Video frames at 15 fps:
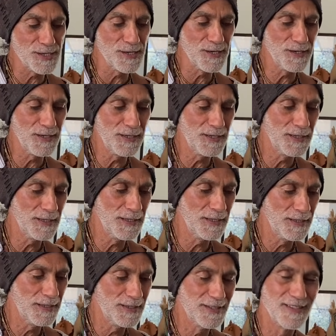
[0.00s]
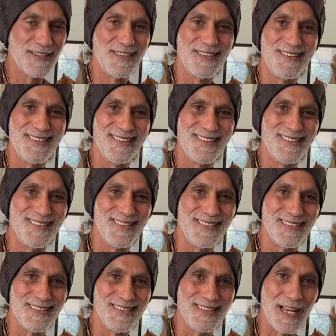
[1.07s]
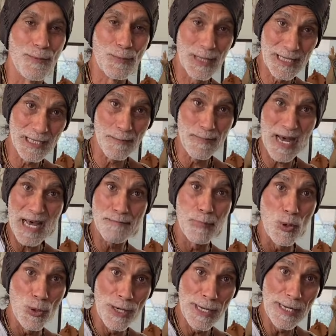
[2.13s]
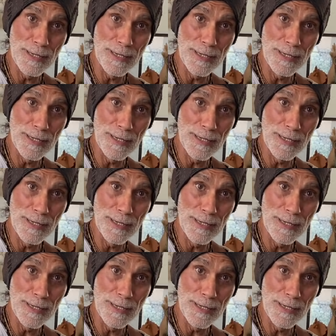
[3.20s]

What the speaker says: And we get the bad boy.